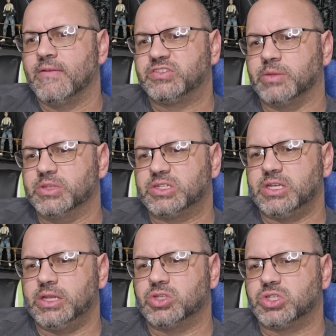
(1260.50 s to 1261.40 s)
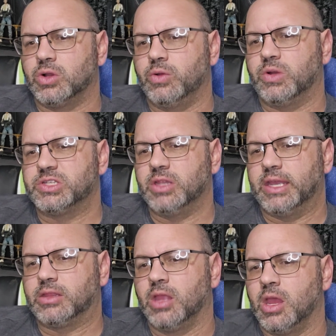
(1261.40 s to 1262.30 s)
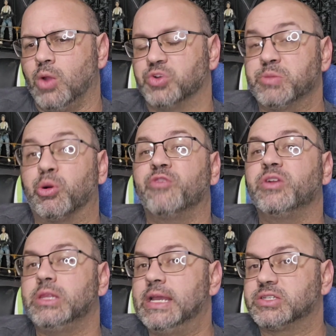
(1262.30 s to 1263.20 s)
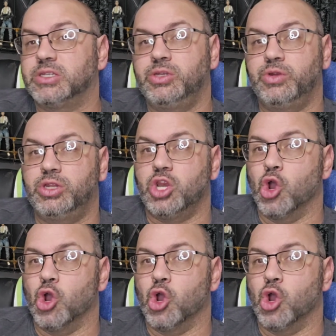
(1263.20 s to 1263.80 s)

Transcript: some of the scenes. So it wasn't was it perfectly executed?